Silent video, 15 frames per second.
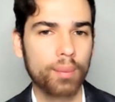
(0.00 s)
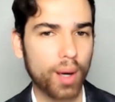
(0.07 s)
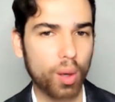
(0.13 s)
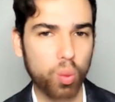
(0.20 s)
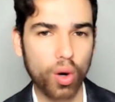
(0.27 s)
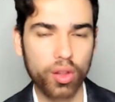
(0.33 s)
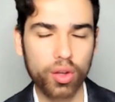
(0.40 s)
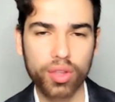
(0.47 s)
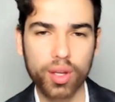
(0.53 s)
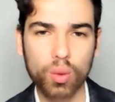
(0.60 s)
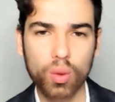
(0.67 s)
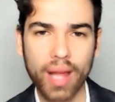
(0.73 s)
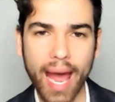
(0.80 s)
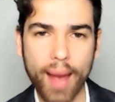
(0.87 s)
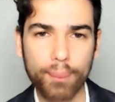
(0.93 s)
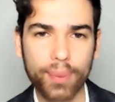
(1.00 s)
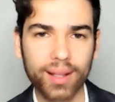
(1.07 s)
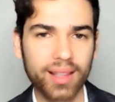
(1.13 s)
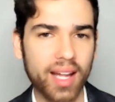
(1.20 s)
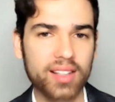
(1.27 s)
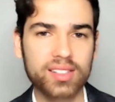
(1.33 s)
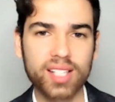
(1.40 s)
But what do you think will happen,
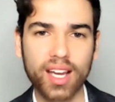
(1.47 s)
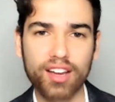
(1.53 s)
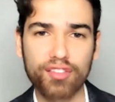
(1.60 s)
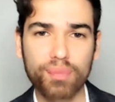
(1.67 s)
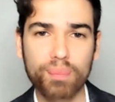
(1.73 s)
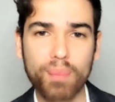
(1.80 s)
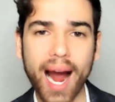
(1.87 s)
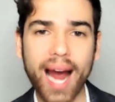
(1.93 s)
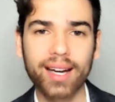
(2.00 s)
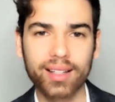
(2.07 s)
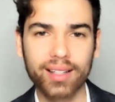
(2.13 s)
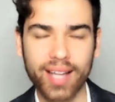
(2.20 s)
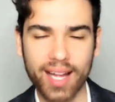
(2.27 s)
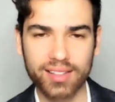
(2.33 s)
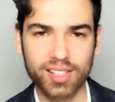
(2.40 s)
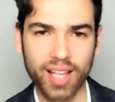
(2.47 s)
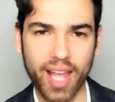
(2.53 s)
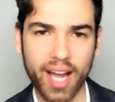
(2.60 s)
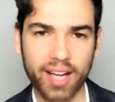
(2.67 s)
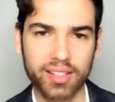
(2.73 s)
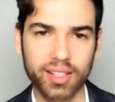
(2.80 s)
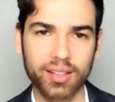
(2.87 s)
let's say, if Biden gets
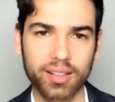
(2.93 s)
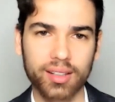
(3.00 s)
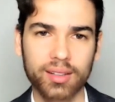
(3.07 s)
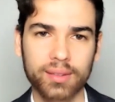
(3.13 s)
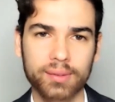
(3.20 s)
elected?